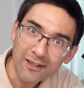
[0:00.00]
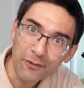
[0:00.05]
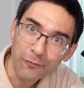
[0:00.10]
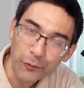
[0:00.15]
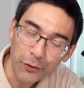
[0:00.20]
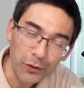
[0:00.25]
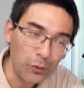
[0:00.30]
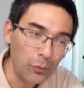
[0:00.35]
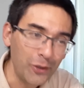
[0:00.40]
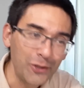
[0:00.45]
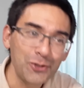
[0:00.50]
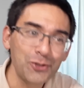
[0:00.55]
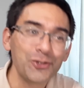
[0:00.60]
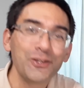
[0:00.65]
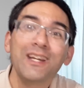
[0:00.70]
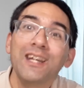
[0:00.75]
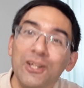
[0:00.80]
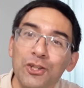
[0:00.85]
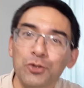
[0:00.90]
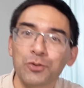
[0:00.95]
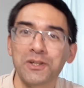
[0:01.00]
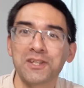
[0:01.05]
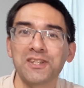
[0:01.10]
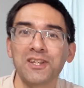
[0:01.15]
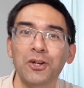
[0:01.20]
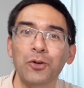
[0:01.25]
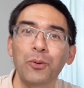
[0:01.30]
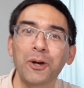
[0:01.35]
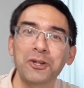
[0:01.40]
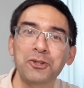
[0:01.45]
you for the question,
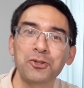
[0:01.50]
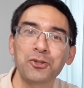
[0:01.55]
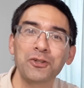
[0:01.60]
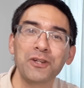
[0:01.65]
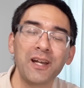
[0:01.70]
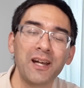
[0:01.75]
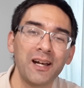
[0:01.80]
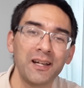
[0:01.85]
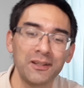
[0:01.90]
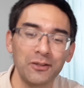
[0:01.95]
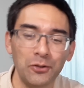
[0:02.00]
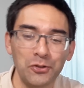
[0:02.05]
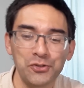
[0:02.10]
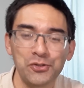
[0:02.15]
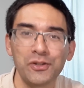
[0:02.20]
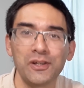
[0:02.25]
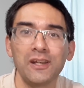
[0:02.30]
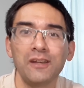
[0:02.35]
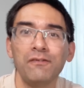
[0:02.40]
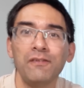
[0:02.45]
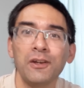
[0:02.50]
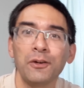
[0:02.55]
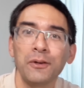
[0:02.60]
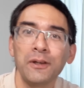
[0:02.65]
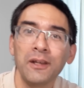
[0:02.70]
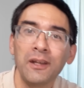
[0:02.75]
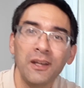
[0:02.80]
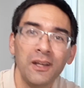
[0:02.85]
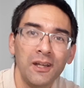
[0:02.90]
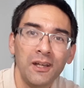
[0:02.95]
interesting question and also a
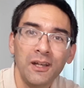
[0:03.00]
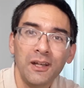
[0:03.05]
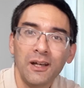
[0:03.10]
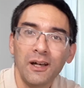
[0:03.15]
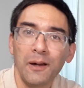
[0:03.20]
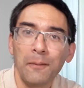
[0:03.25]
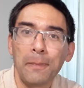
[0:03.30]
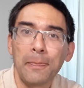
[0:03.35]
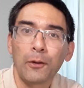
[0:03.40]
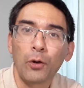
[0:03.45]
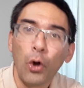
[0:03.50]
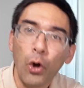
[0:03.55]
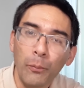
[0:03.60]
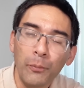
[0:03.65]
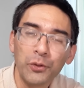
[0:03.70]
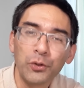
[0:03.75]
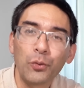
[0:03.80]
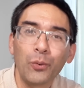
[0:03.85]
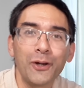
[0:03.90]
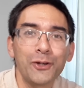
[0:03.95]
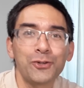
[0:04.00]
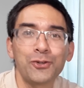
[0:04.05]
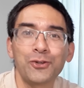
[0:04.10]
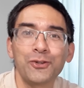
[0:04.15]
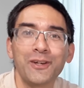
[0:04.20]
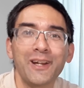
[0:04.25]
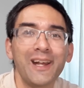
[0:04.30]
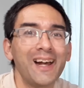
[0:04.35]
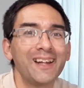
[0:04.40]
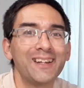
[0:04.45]
very um, common
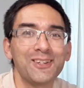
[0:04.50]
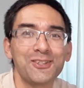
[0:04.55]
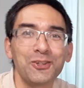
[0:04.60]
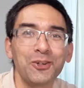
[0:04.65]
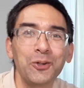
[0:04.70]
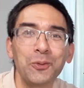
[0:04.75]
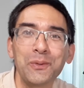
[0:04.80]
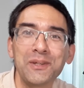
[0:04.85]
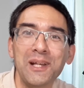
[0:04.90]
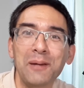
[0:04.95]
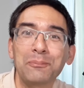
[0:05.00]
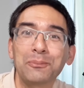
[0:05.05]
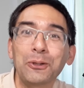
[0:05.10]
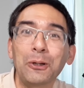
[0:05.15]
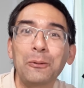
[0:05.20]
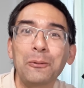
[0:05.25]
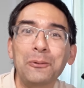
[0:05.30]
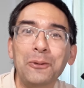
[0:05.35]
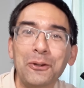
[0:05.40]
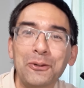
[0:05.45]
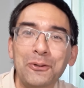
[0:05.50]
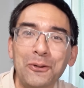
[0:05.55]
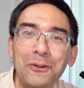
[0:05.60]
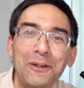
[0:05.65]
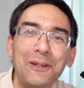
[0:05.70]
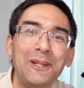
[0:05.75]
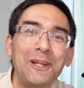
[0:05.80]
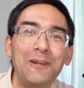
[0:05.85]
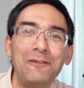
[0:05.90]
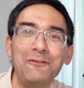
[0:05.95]
question. And as always, I'm probably not going
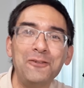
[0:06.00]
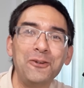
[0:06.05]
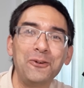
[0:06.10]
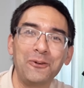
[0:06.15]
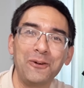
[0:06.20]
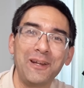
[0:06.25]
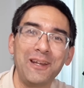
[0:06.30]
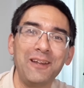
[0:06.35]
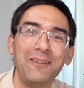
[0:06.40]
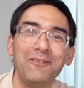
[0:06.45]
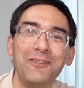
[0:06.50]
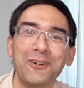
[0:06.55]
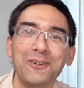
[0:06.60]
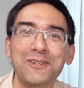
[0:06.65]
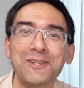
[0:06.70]
to give you a very